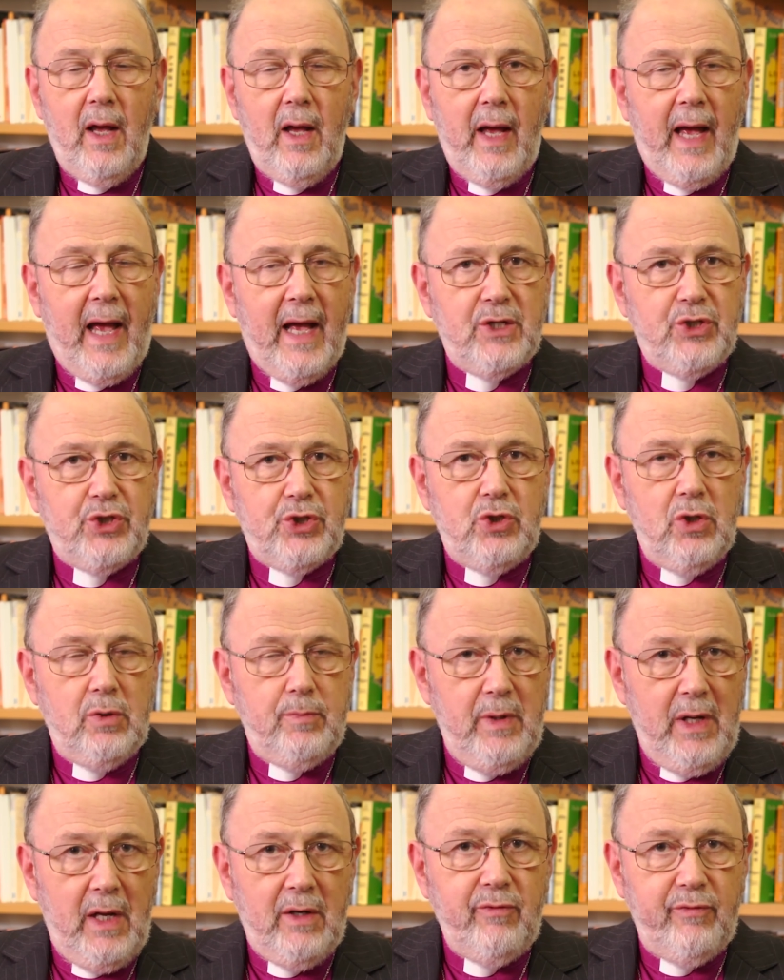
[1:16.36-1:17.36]
has stood
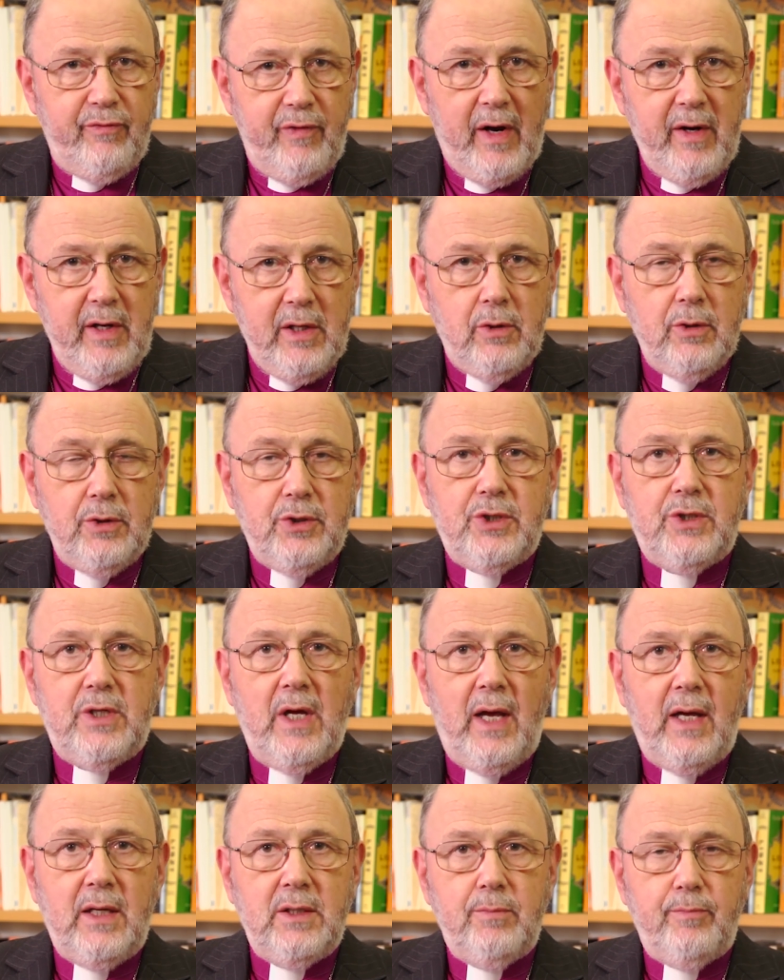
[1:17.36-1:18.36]
me in very good
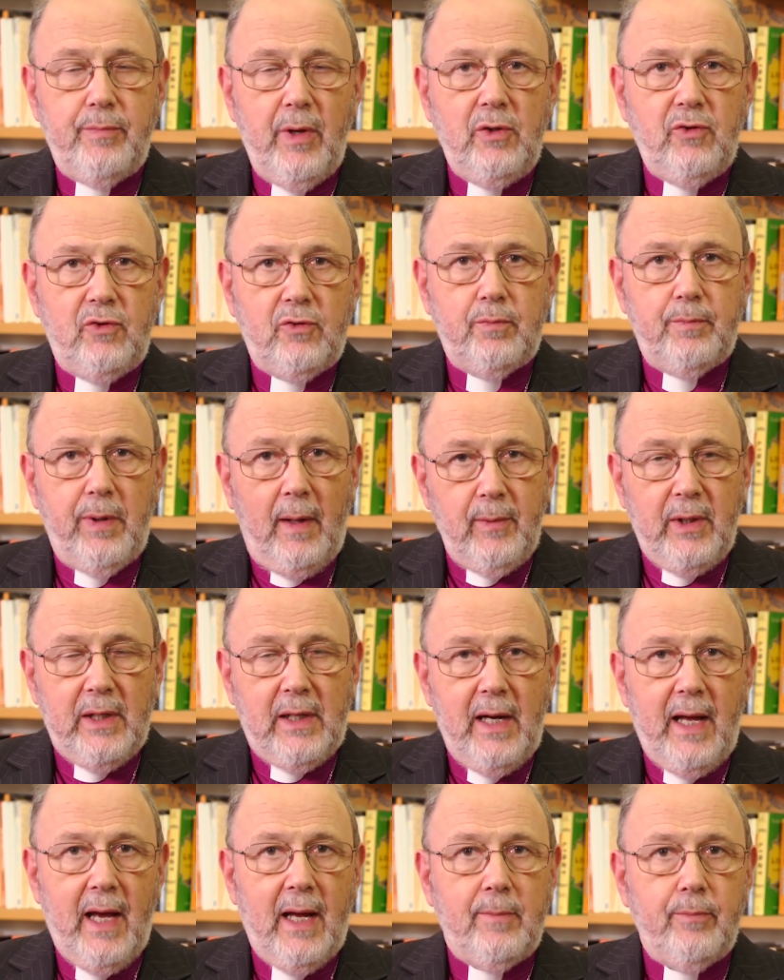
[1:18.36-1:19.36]
stead, both
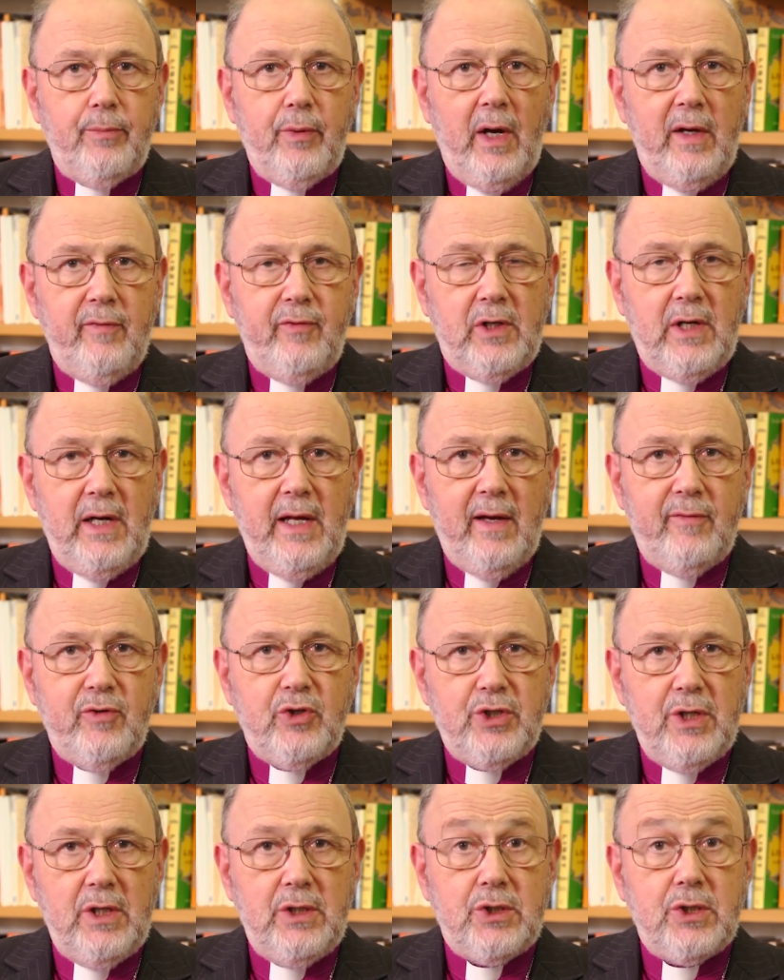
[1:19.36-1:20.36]
publicly and privately ever
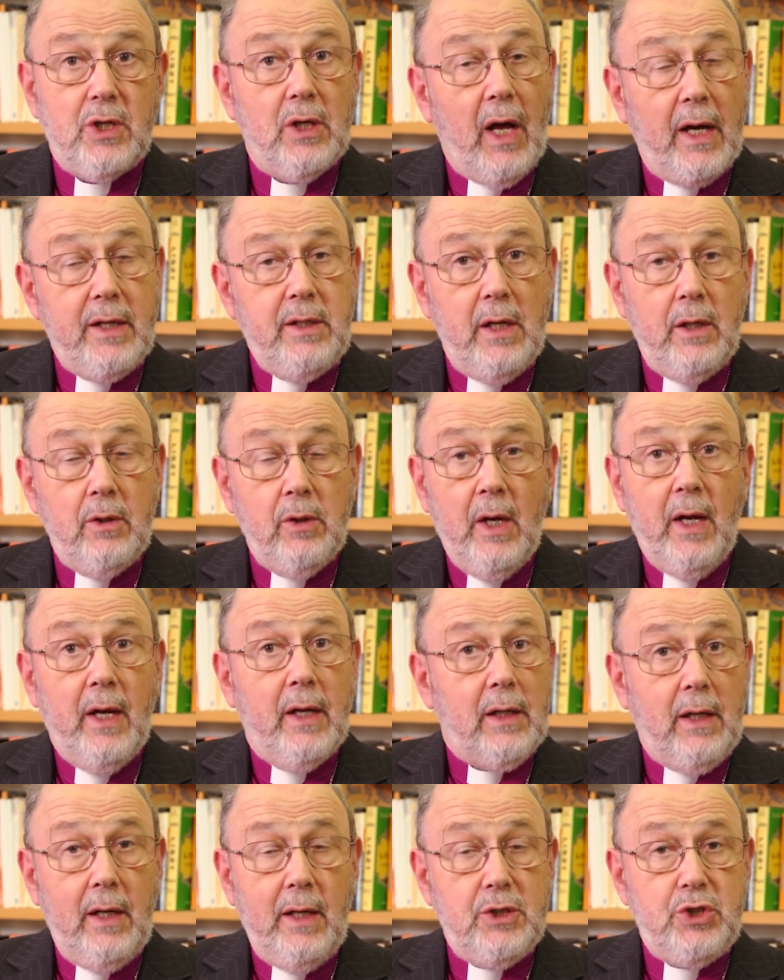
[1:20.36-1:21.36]
since. And I know
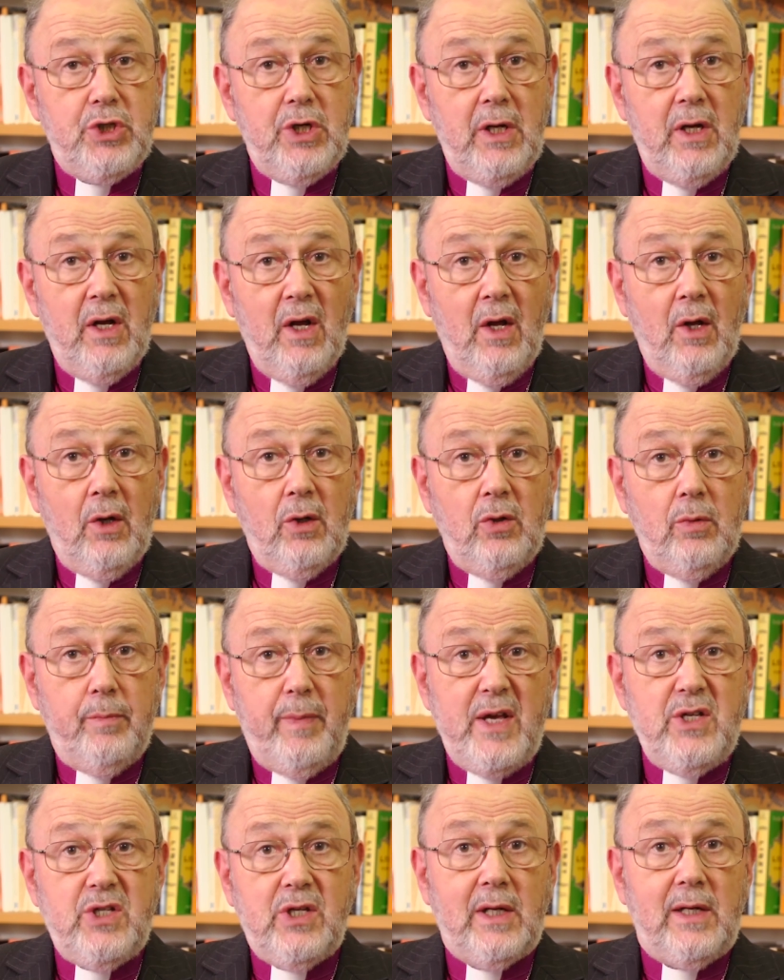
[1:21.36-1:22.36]
clergy who
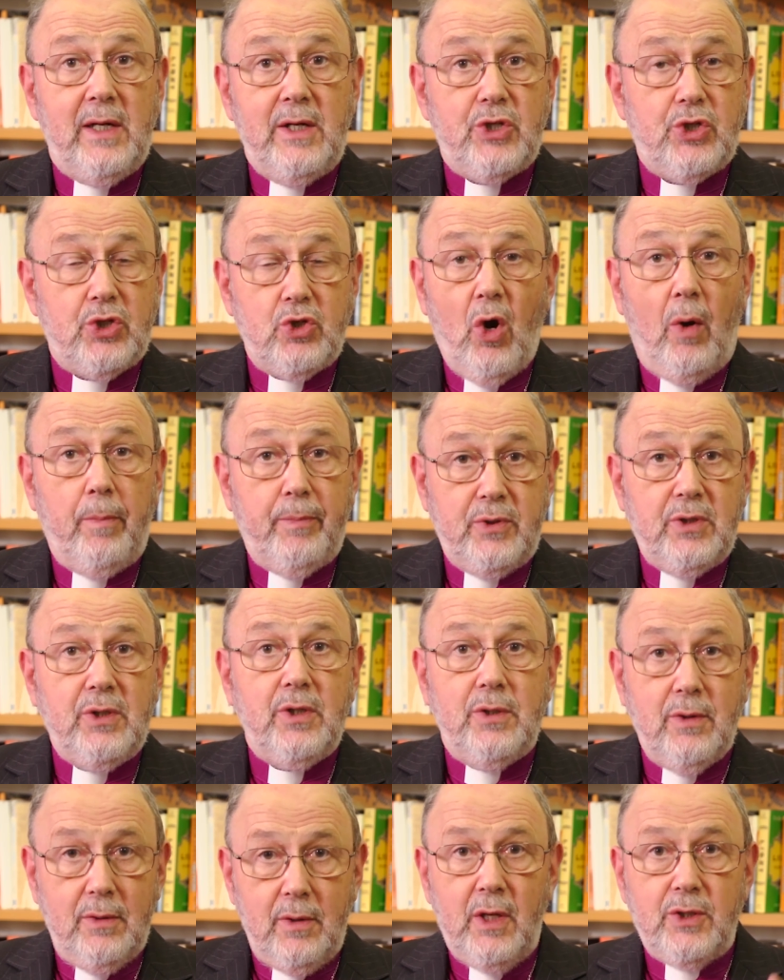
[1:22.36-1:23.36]
basically stopped,
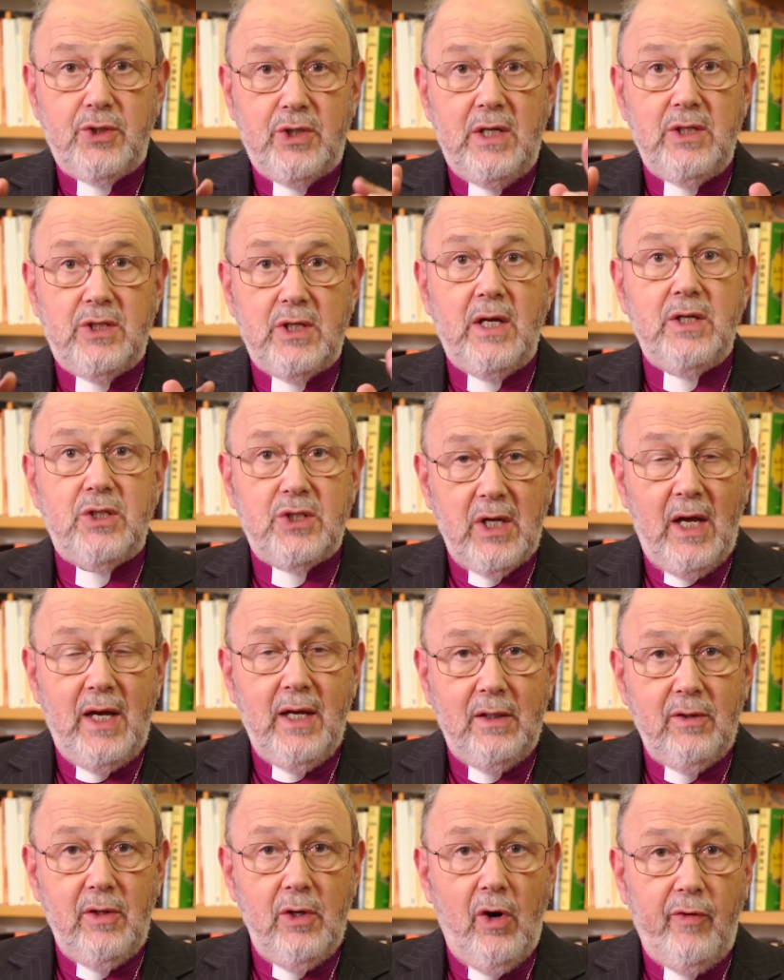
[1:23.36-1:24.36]
as they say,
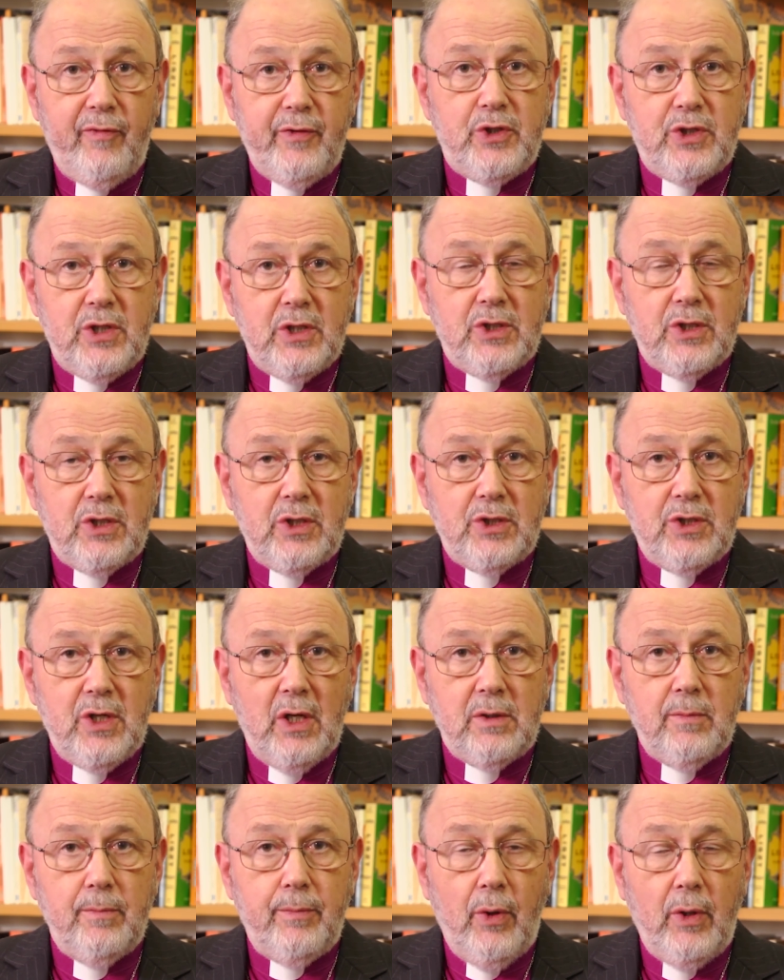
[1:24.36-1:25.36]
saying the offices at a
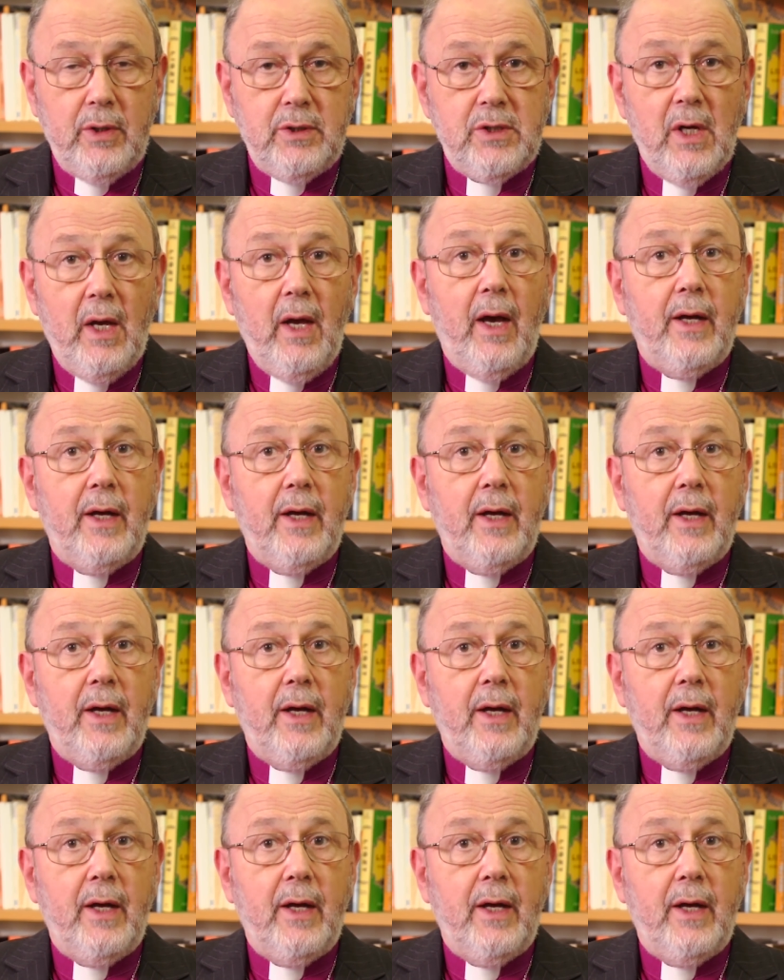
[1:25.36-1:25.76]
certain point.